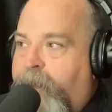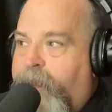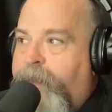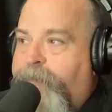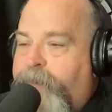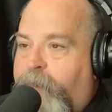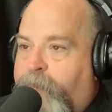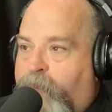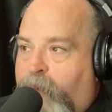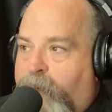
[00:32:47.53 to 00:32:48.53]
I interviewed a
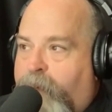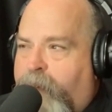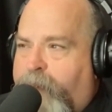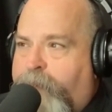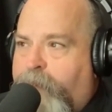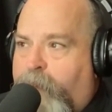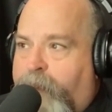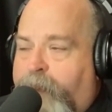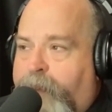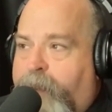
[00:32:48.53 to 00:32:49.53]
broker out of
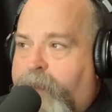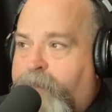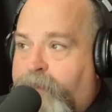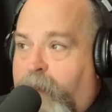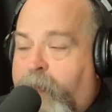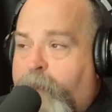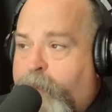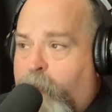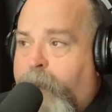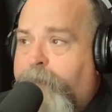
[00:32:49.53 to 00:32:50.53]
Florida, and his job he
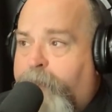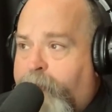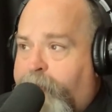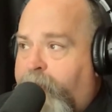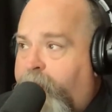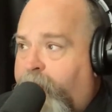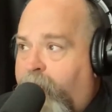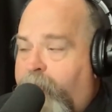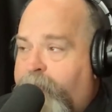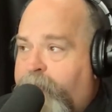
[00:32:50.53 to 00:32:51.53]
was working for the PE
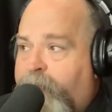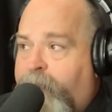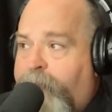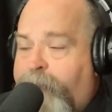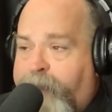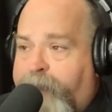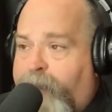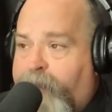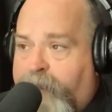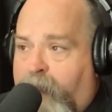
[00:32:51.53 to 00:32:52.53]
guys, and
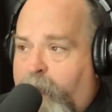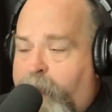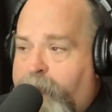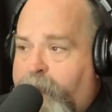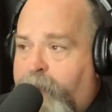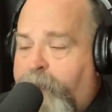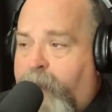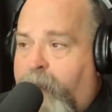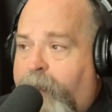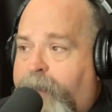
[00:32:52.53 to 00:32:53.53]
basically his job was to
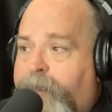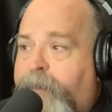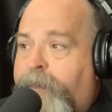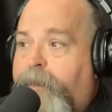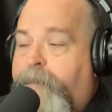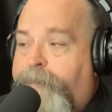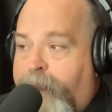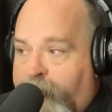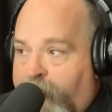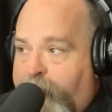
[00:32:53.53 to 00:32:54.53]
find
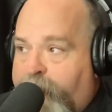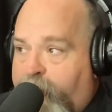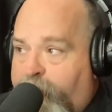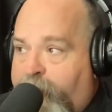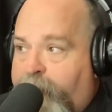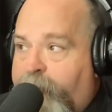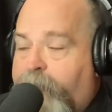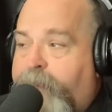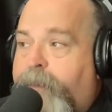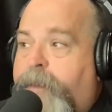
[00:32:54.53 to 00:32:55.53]
veterinarian
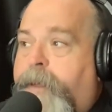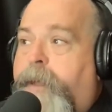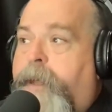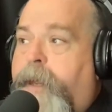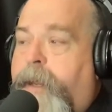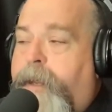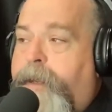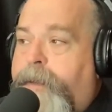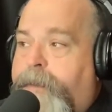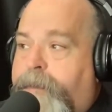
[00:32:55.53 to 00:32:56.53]
services
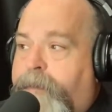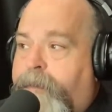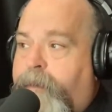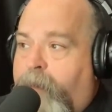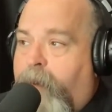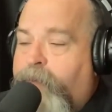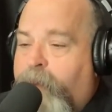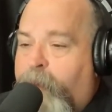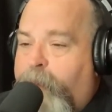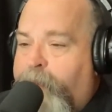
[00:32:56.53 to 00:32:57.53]
and
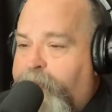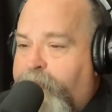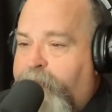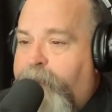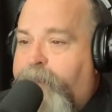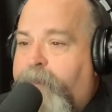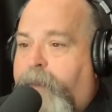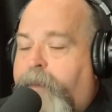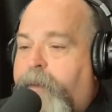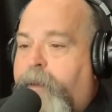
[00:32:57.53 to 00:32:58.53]
auxiliary businesses like